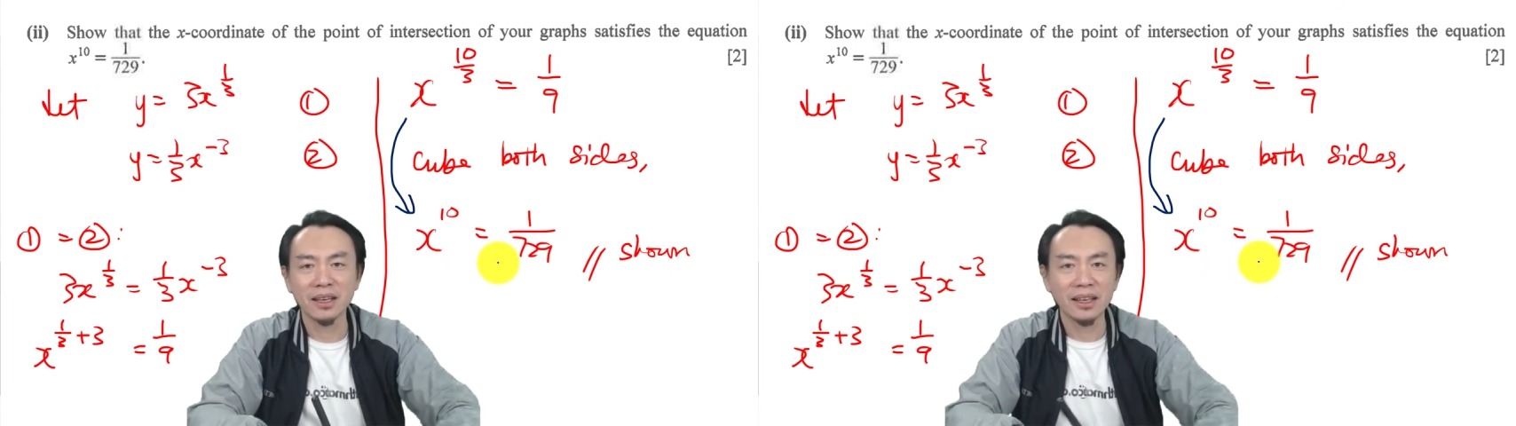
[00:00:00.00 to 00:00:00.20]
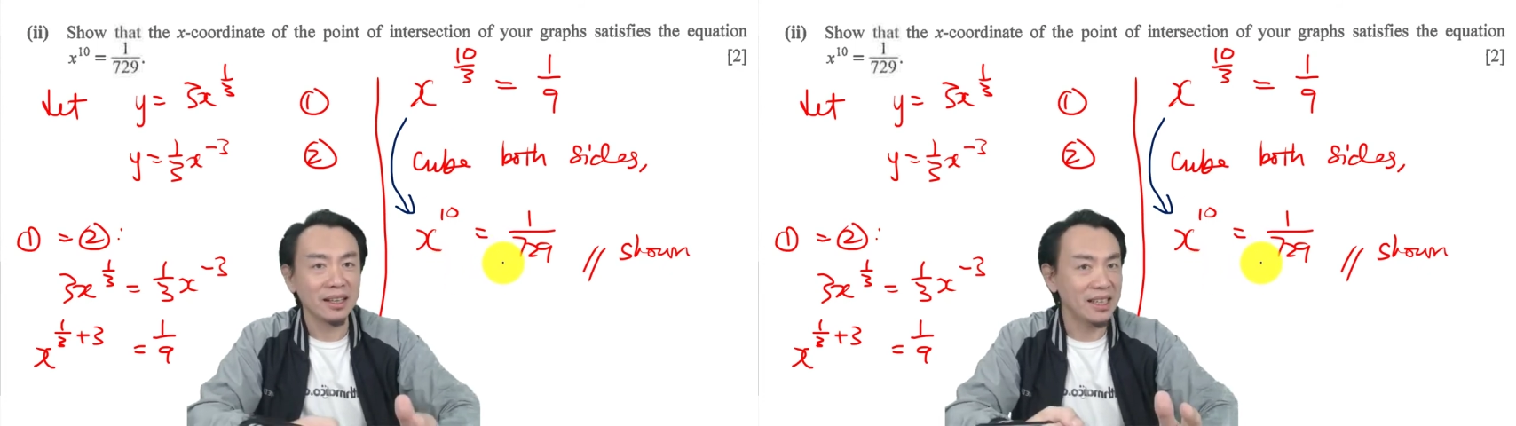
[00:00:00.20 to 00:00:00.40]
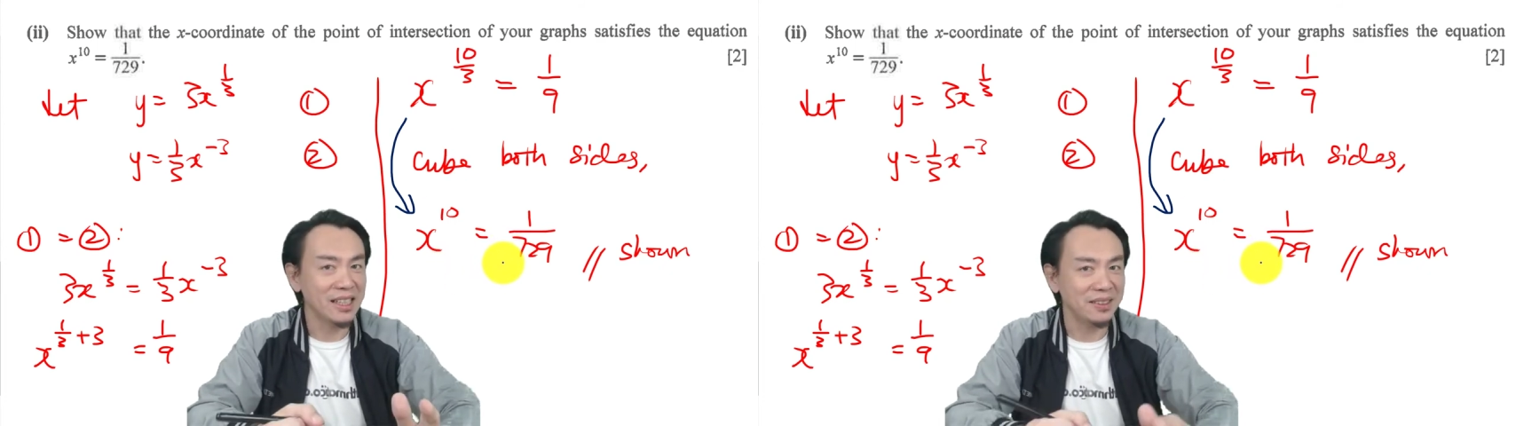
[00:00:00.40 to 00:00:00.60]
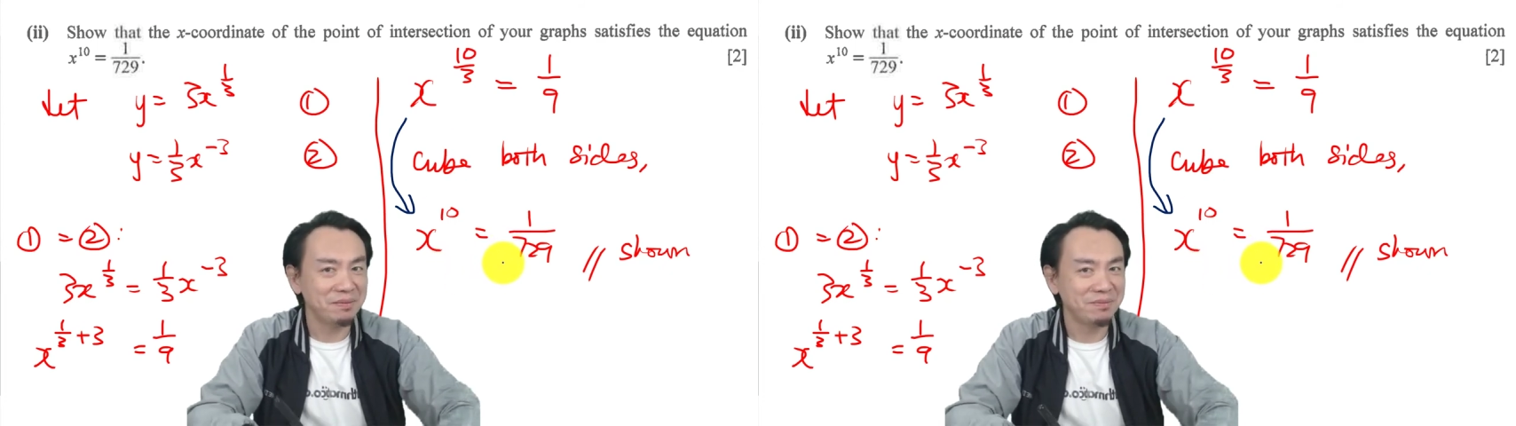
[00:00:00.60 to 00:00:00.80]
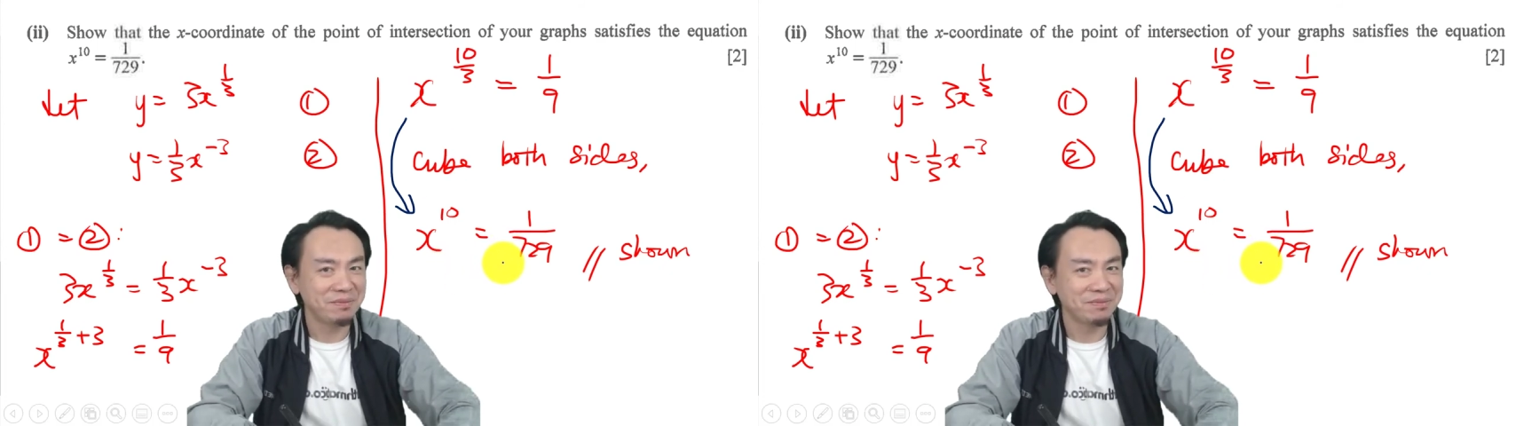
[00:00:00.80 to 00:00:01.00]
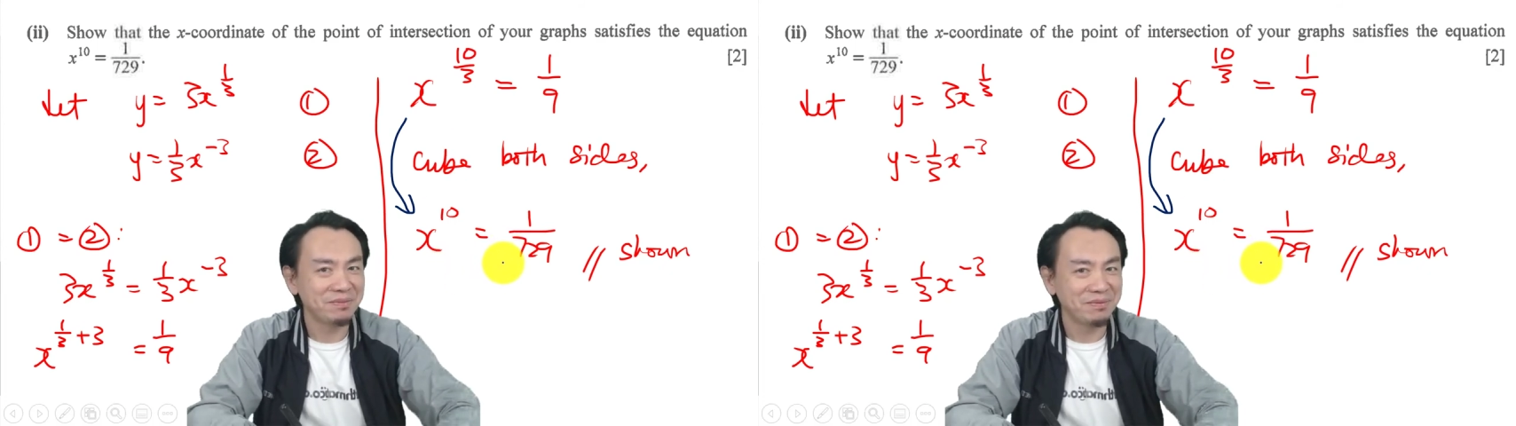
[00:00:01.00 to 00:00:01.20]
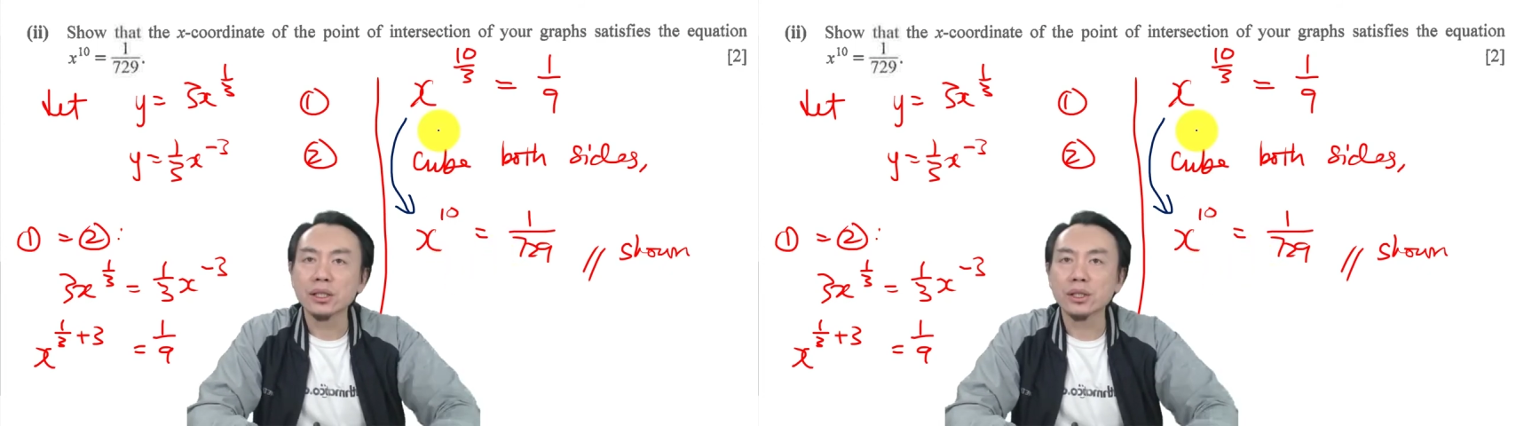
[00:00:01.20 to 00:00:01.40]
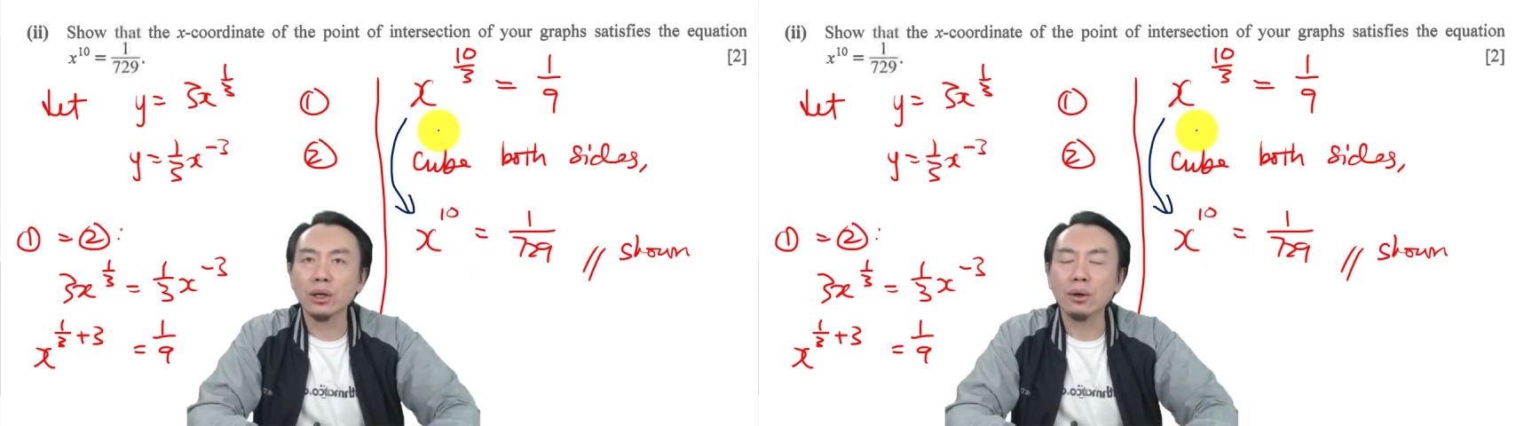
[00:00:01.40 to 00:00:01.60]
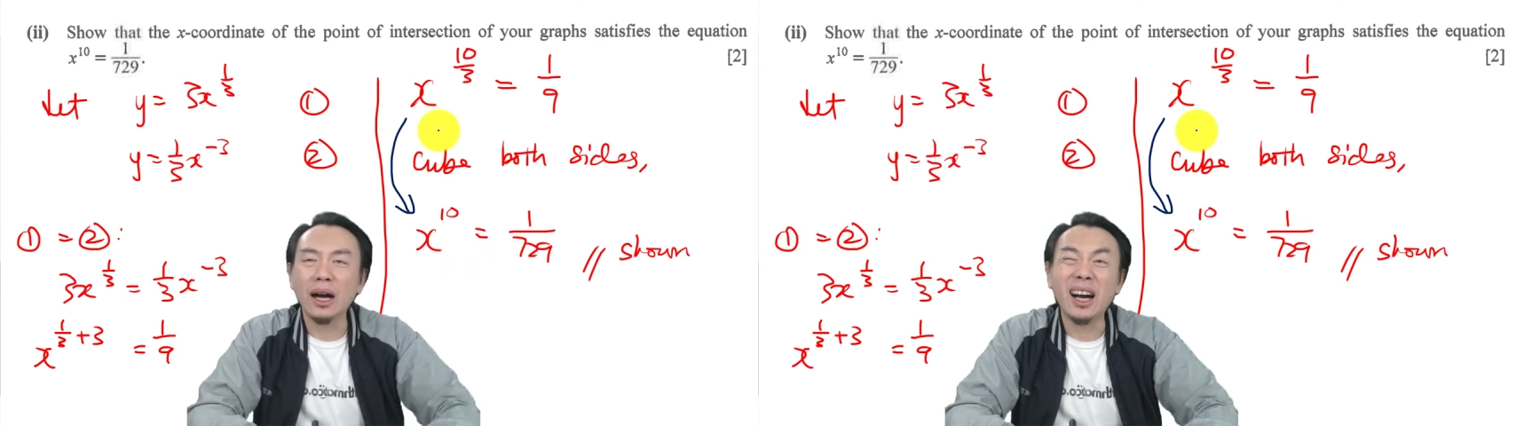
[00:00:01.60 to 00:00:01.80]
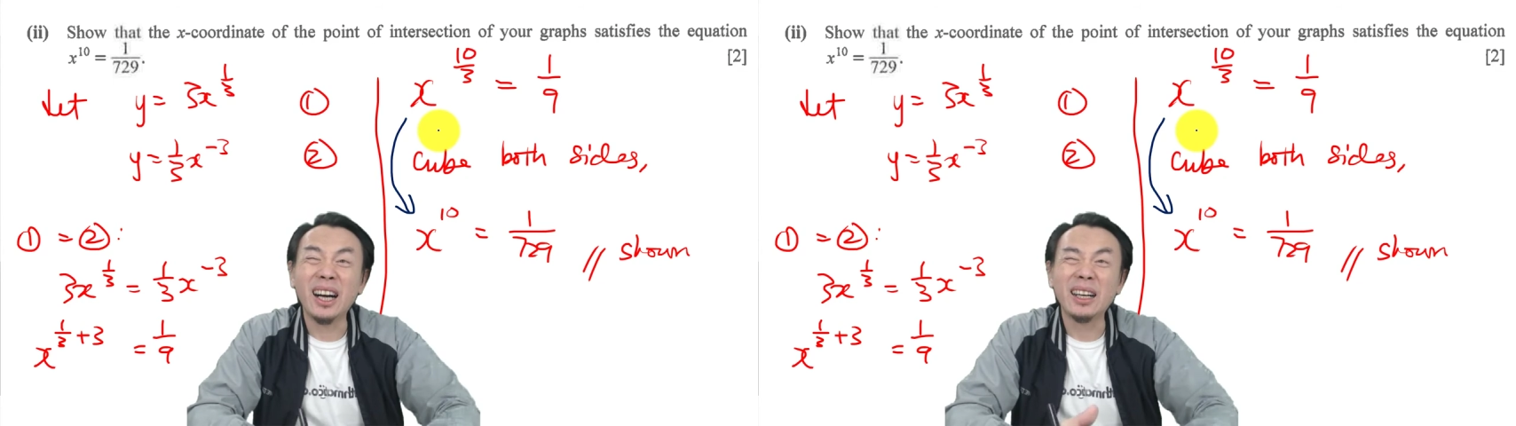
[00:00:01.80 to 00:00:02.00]
That's it.
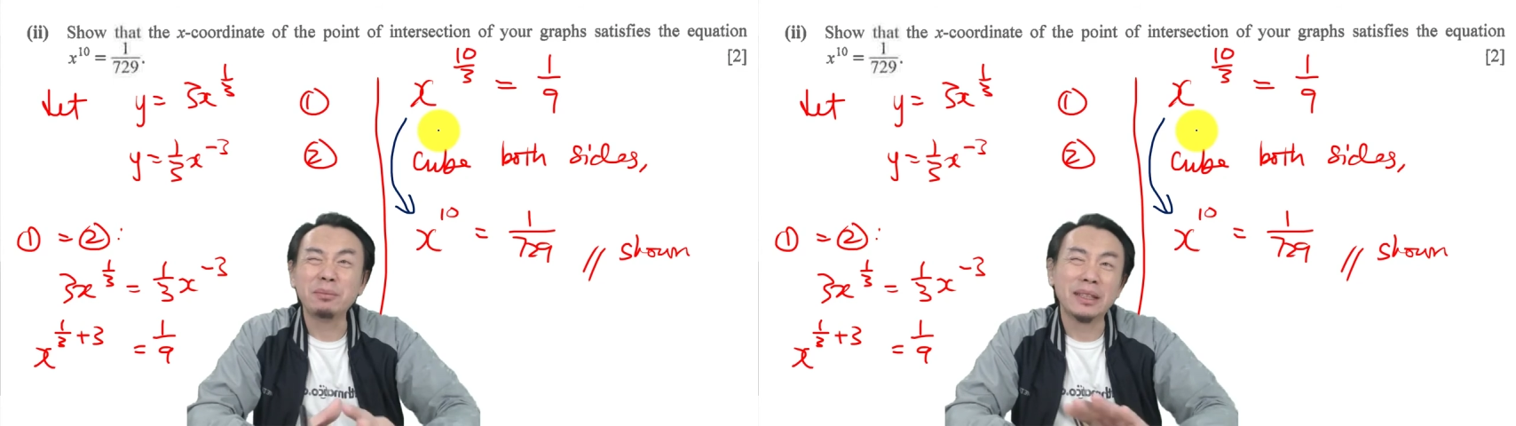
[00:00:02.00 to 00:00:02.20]
So,